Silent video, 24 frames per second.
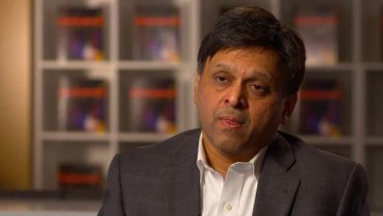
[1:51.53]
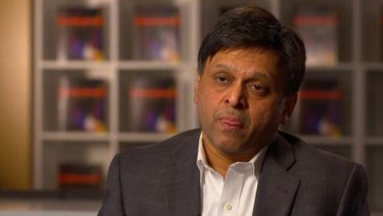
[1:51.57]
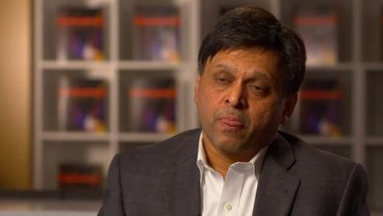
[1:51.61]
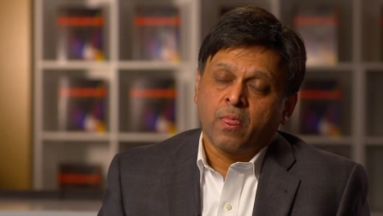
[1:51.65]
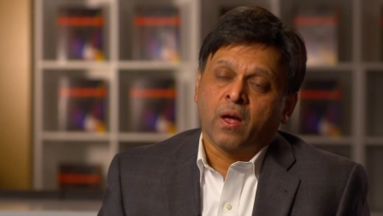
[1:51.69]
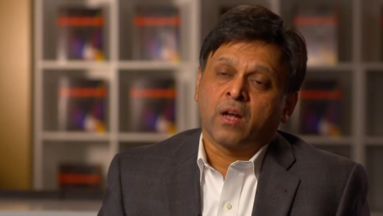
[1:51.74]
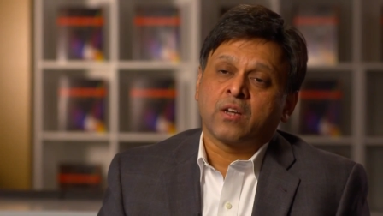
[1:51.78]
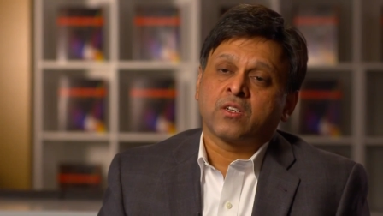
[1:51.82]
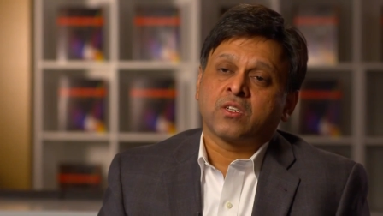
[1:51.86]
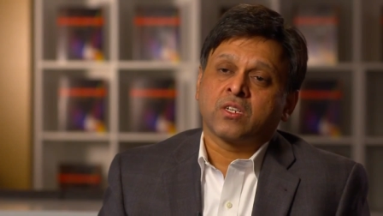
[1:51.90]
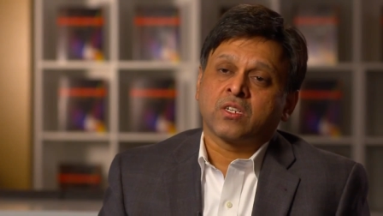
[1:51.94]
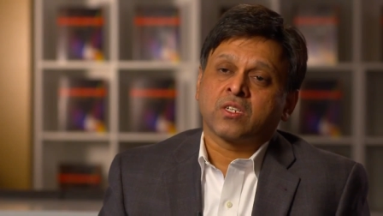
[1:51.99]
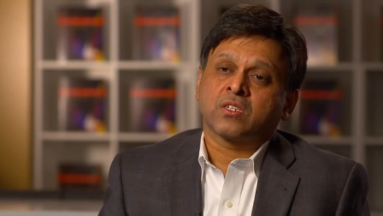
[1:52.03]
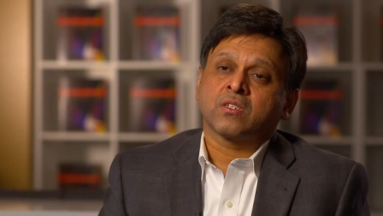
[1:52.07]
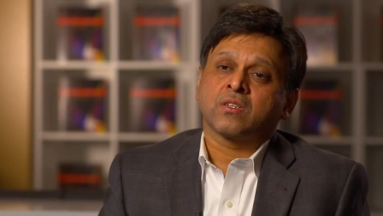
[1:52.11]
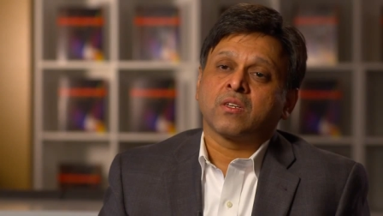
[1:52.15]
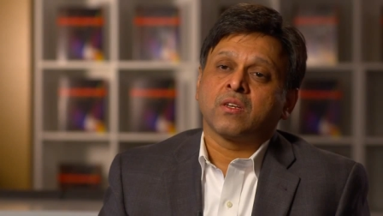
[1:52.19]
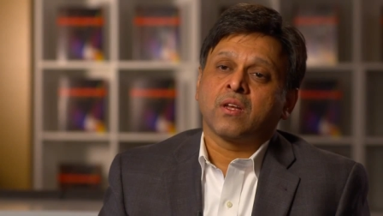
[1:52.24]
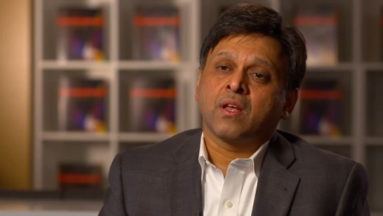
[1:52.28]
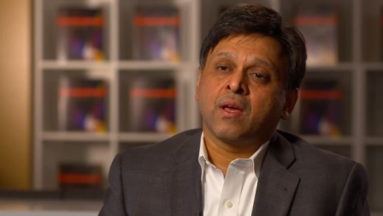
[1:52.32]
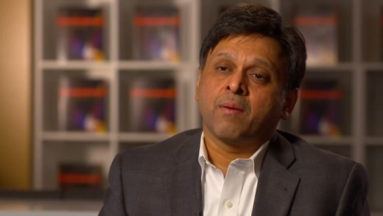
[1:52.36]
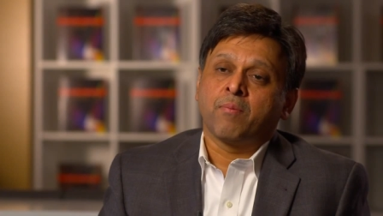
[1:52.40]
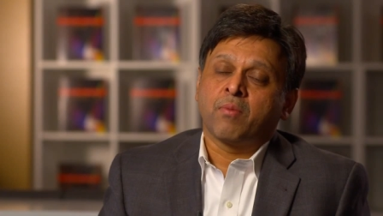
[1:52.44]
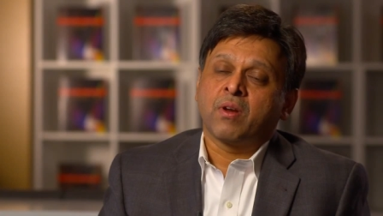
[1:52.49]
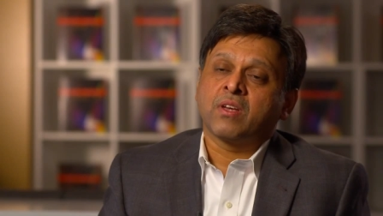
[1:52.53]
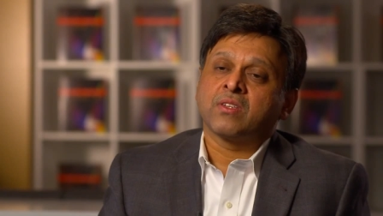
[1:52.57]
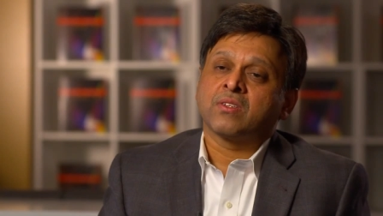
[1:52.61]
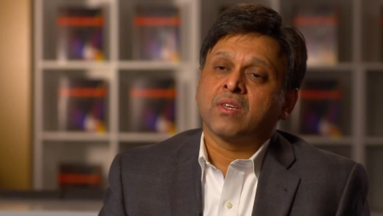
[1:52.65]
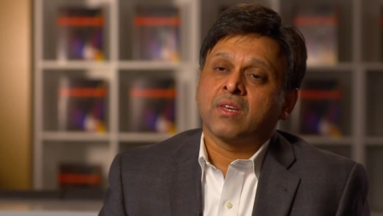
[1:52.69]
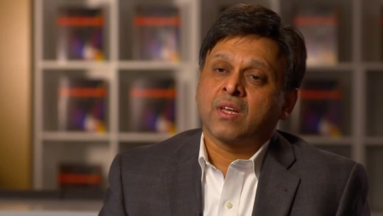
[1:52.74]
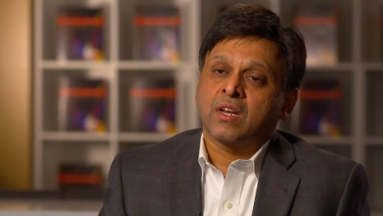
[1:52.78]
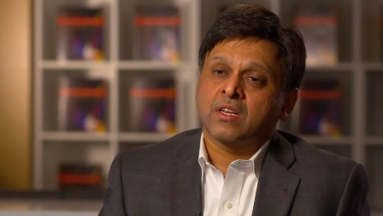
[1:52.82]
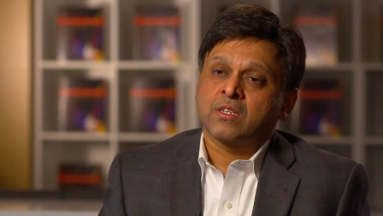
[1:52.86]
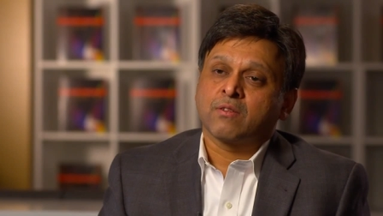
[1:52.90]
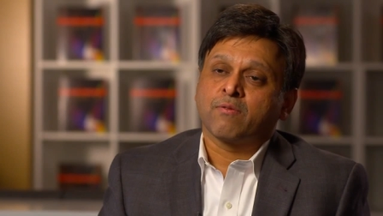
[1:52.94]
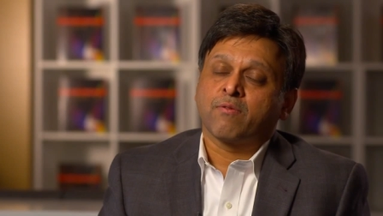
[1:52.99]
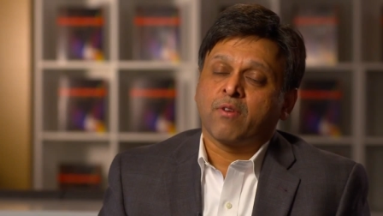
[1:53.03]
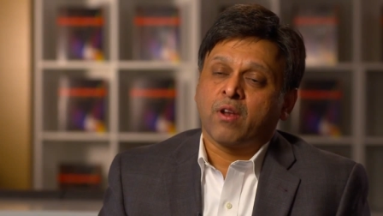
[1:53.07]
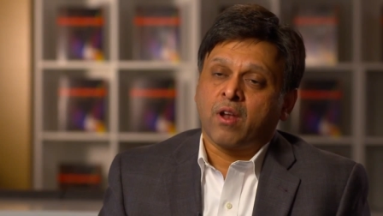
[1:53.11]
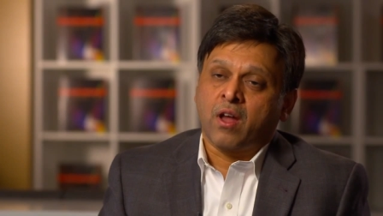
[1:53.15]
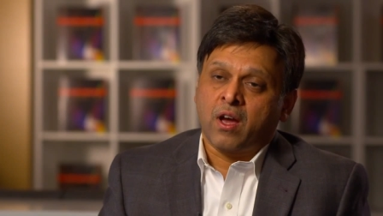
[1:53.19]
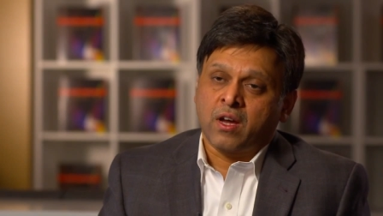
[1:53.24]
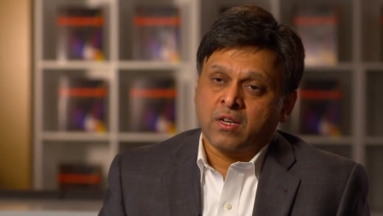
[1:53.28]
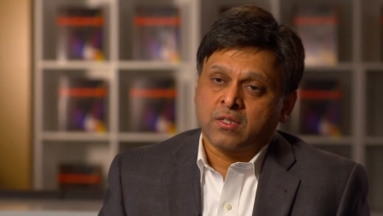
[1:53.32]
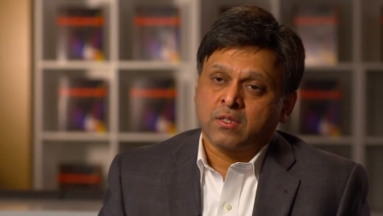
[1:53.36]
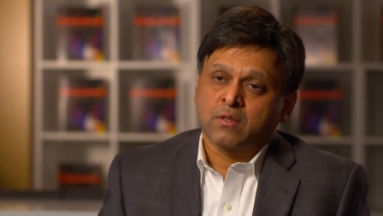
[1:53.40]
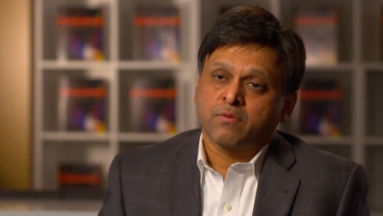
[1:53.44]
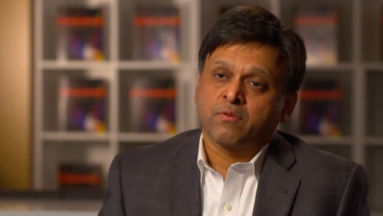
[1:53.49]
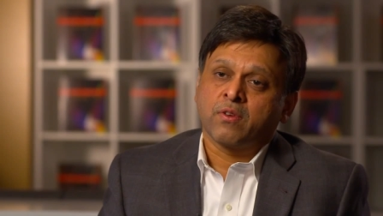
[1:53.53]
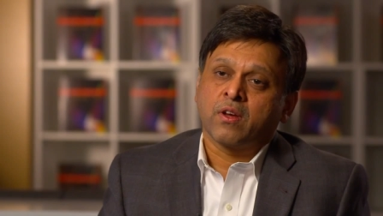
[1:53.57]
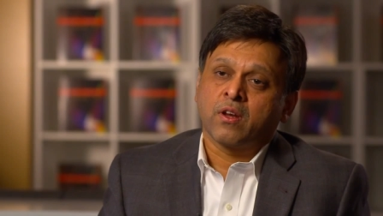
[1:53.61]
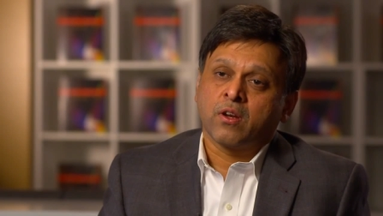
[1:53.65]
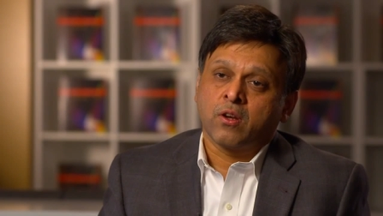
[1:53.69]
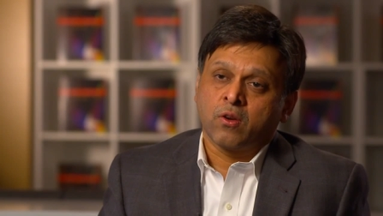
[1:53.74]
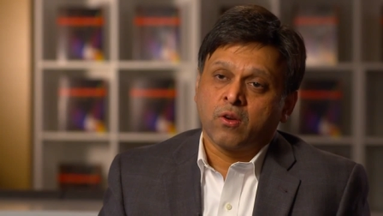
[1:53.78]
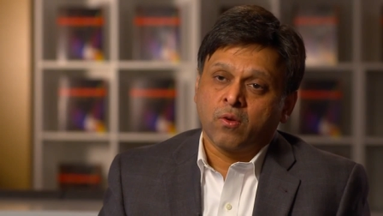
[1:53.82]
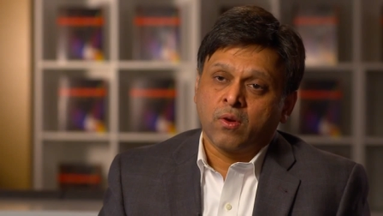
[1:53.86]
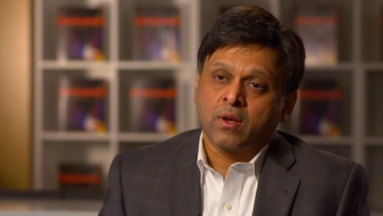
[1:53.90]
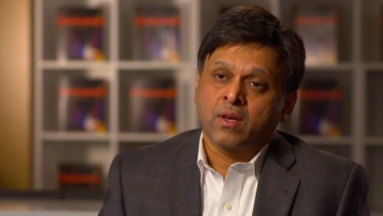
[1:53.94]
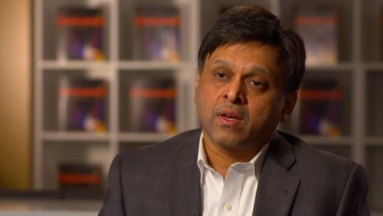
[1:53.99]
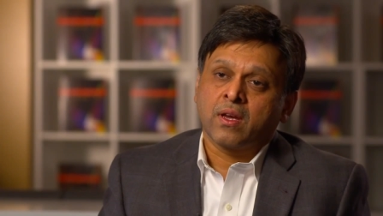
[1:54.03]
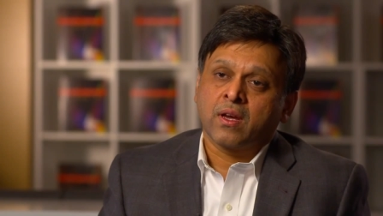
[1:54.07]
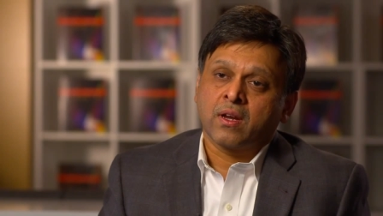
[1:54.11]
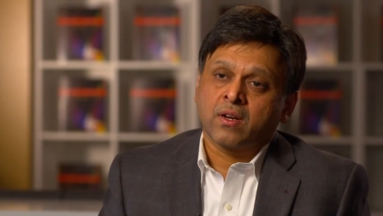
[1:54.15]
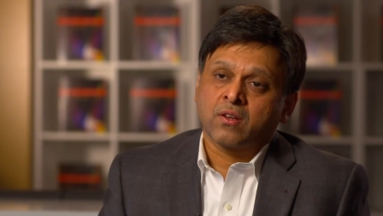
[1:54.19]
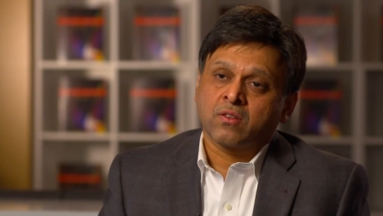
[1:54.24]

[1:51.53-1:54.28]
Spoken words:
not just embracing it as a philosophy and doing it.